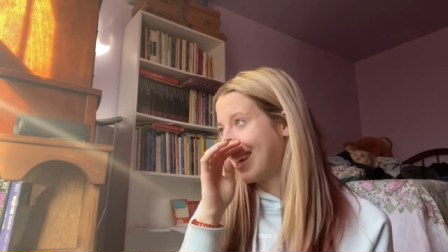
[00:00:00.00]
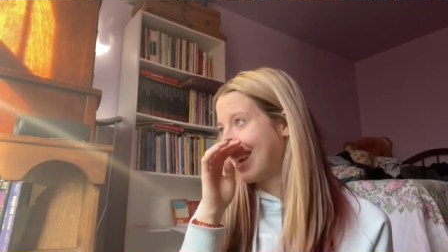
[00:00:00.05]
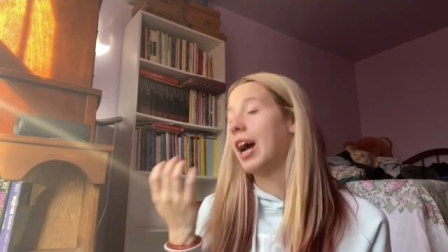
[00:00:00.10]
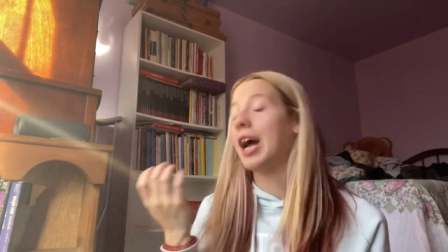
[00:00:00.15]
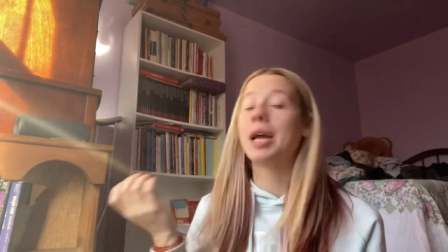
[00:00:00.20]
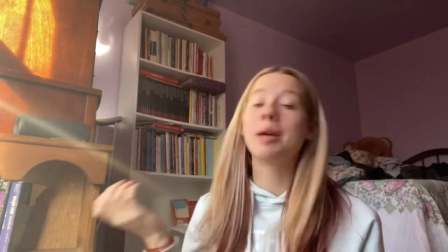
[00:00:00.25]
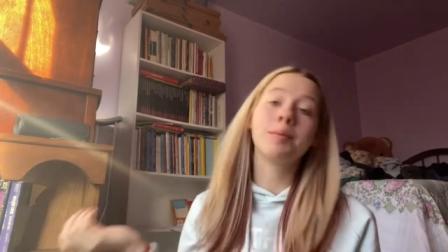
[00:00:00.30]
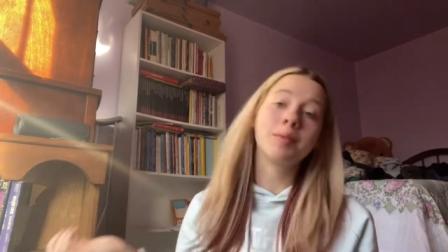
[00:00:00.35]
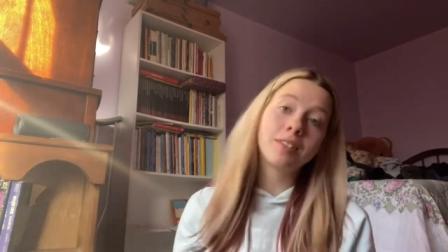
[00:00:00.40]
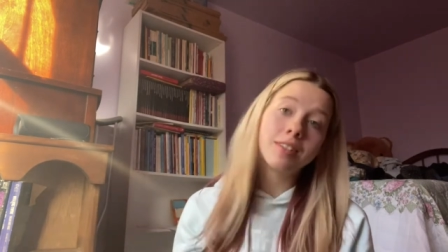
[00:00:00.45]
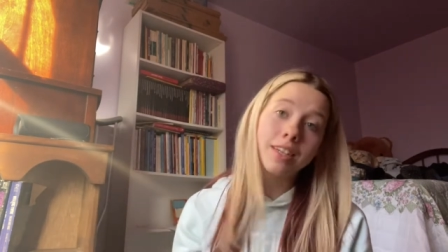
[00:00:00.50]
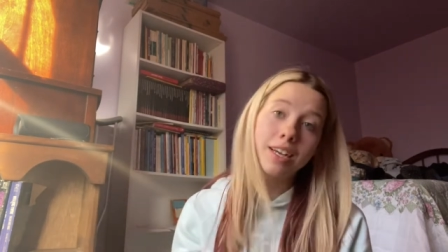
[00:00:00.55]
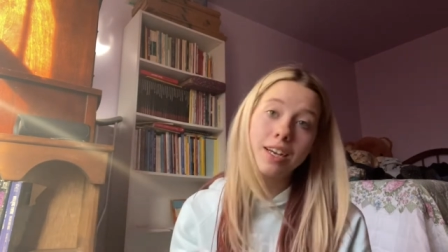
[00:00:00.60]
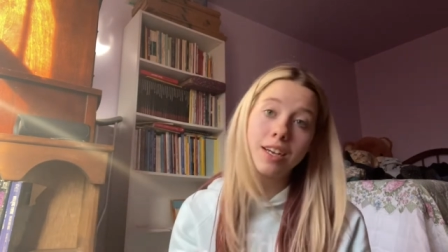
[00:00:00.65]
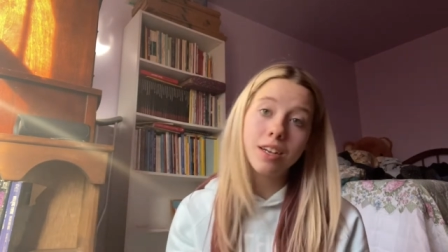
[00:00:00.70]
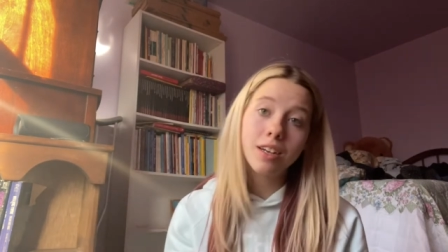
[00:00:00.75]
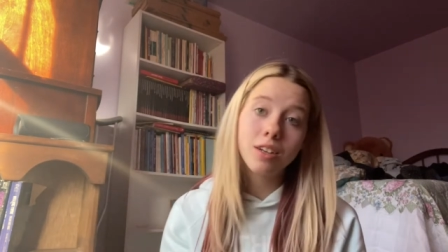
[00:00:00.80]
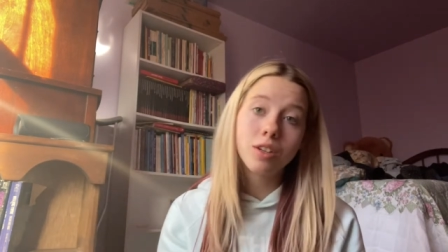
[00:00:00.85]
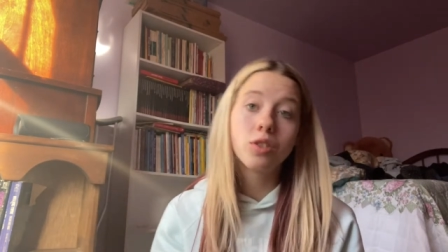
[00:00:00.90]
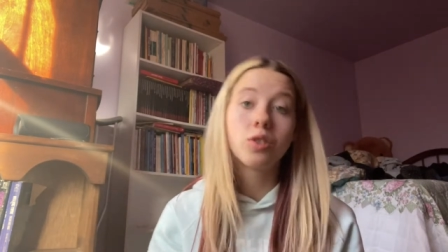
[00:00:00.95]
I am
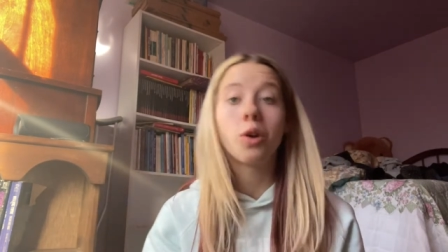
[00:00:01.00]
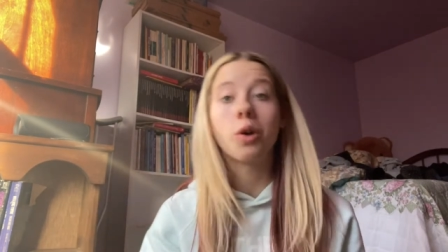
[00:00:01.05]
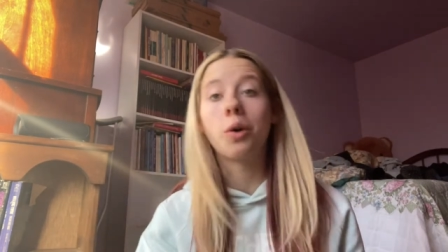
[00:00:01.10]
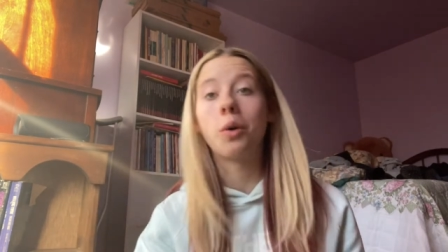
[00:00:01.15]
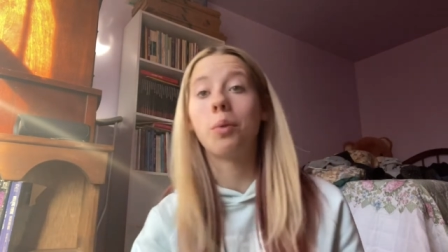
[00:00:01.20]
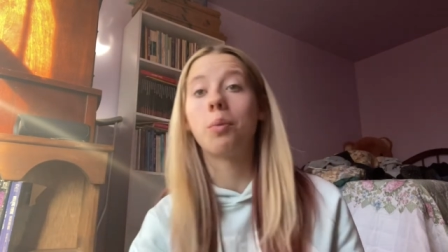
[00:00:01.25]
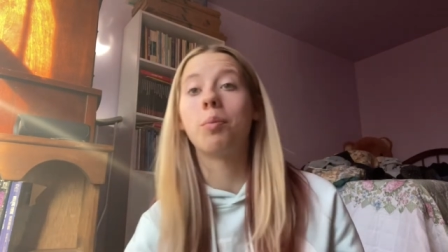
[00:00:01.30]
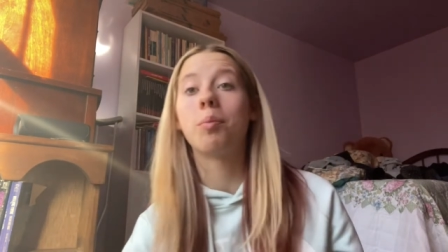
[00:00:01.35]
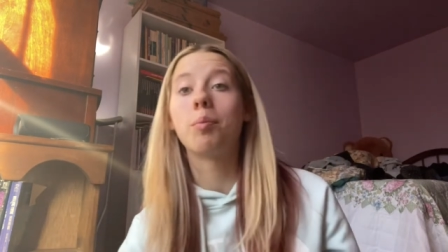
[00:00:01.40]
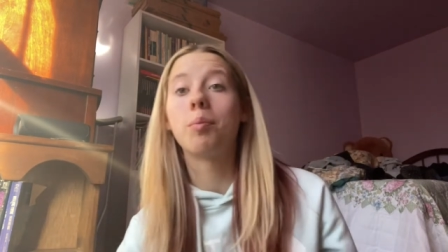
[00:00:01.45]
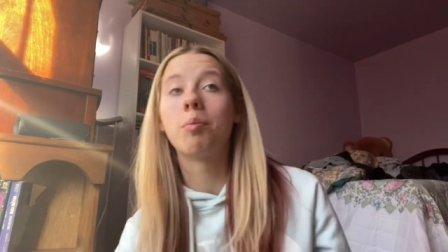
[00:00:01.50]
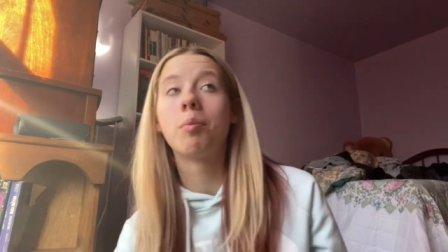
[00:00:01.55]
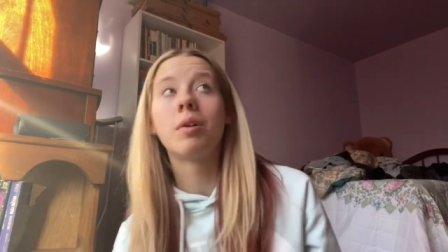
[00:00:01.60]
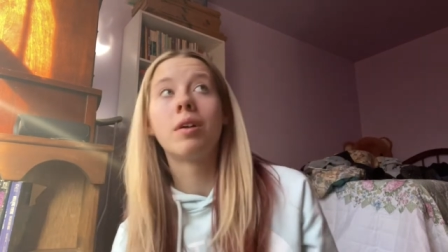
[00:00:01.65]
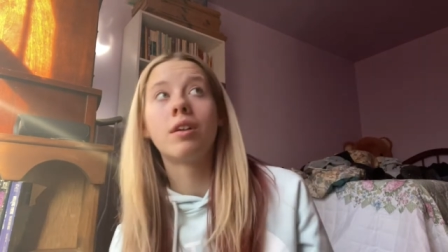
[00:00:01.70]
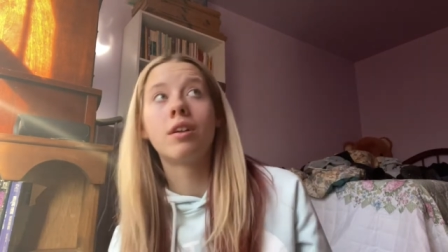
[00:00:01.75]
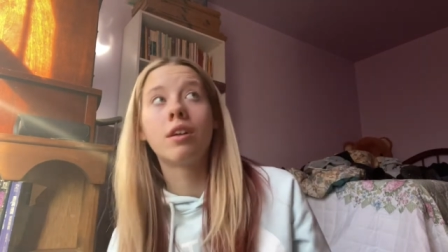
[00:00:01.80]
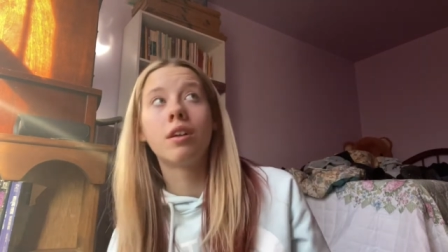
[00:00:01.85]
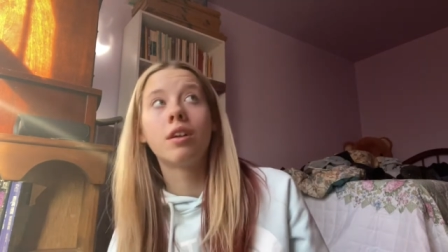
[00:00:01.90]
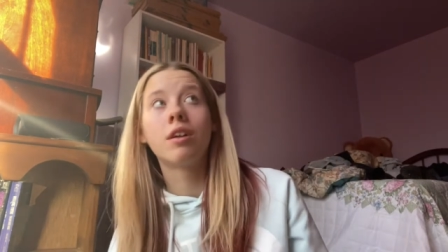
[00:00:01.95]
sick, so
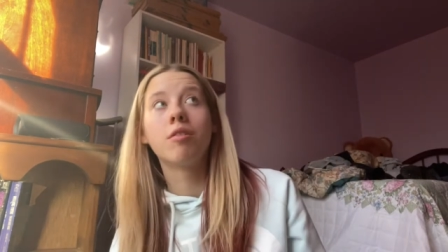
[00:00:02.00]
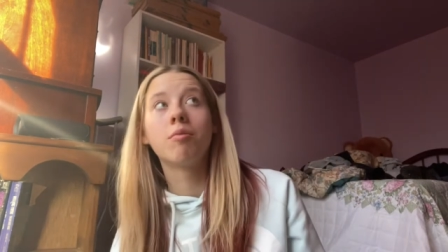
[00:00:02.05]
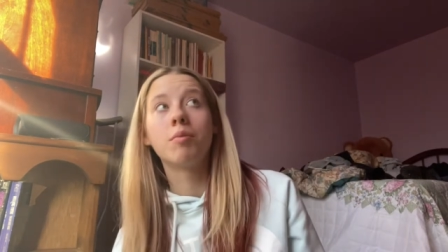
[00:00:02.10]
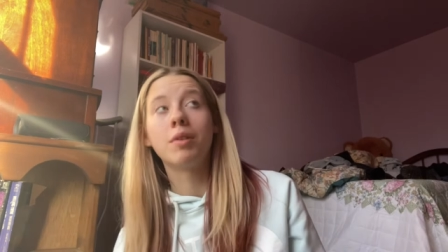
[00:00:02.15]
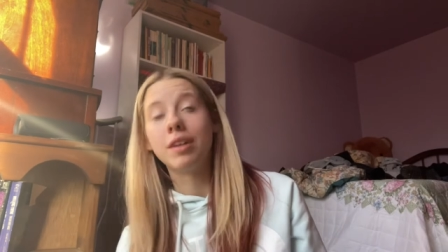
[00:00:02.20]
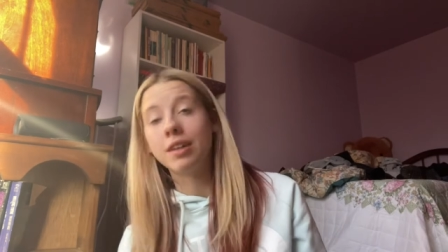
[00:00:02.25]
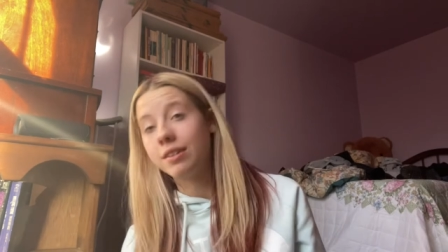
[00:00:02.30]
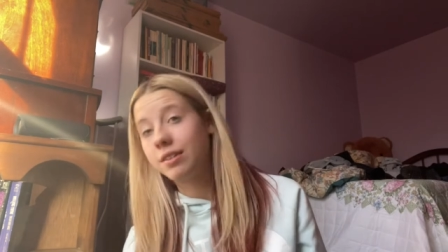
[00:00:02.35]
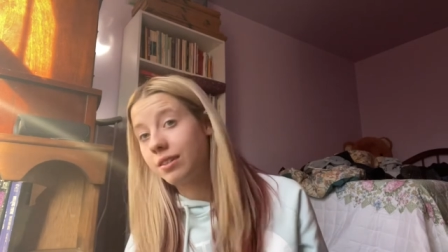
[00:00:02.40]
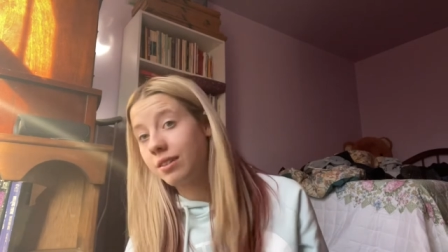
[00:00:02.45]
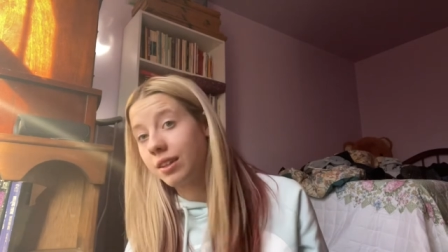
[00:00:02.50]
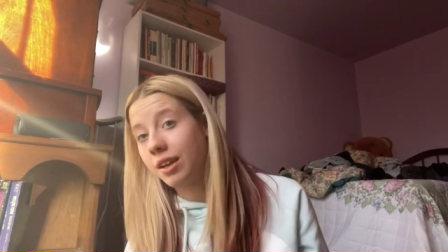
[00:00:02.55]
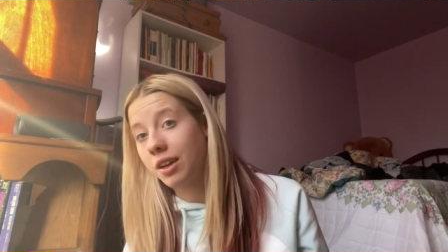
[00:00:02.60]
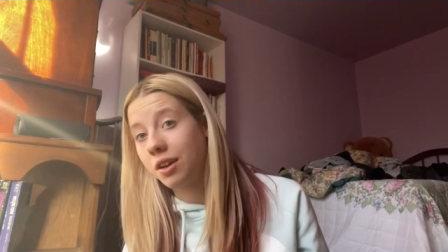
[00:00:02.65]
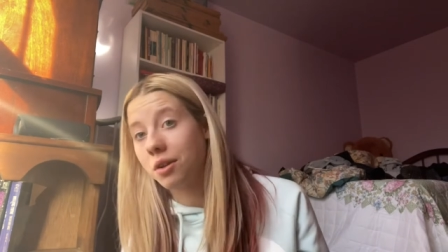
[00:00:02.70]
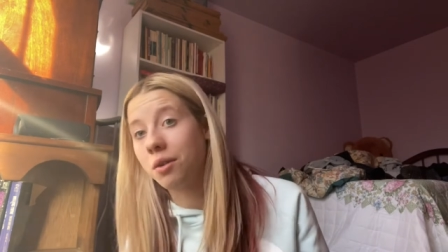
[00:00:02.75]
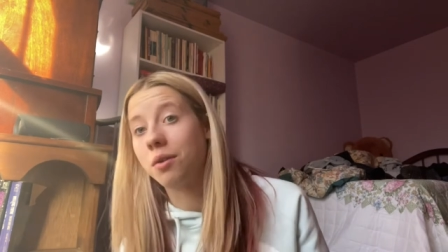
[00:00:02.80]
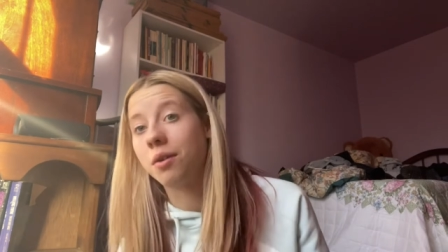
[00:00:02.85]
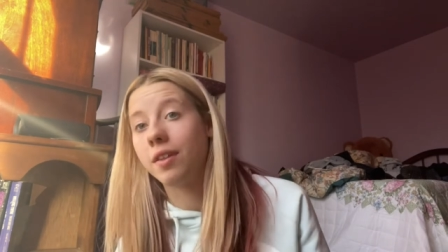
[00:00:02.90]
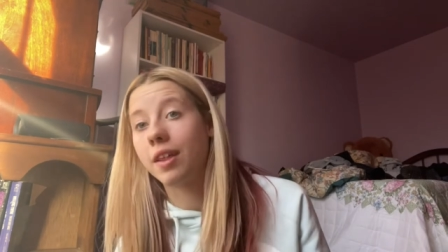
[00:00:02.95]
please ignore